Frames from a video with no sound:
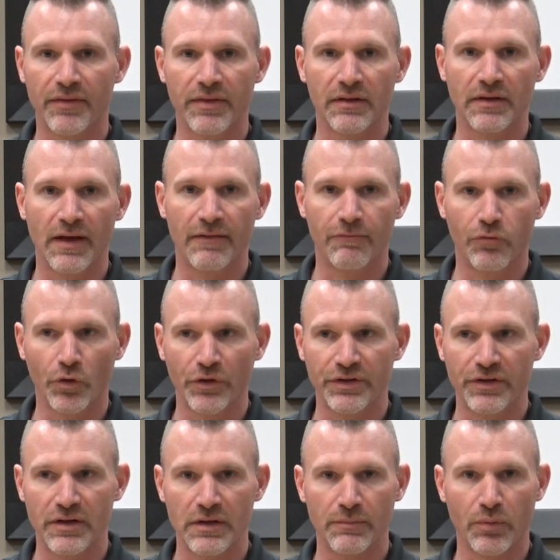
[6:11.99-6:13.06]
I think they have
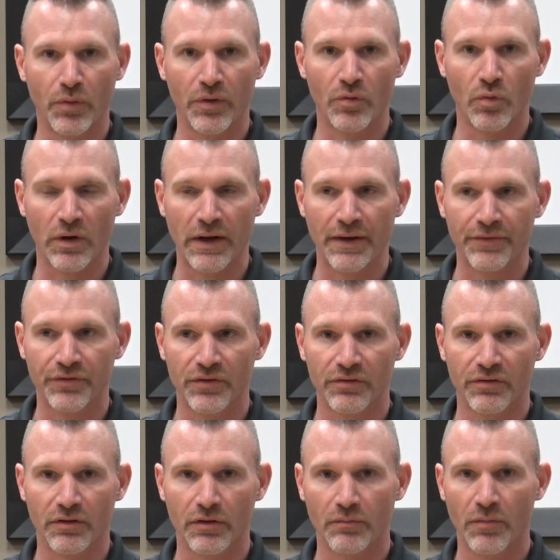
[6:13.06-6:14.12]
14.1 ounces
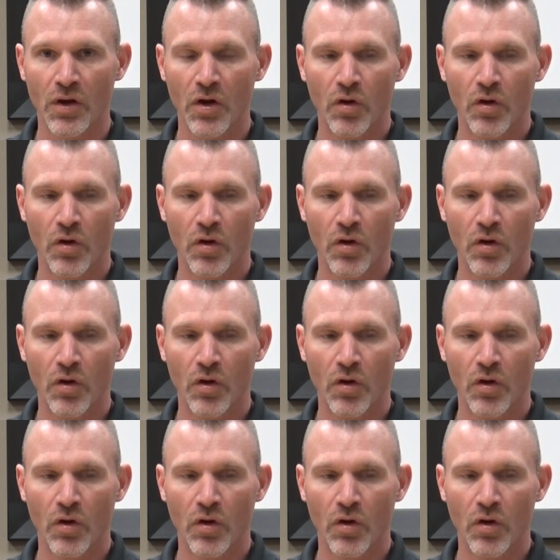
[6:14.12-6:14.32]
in them.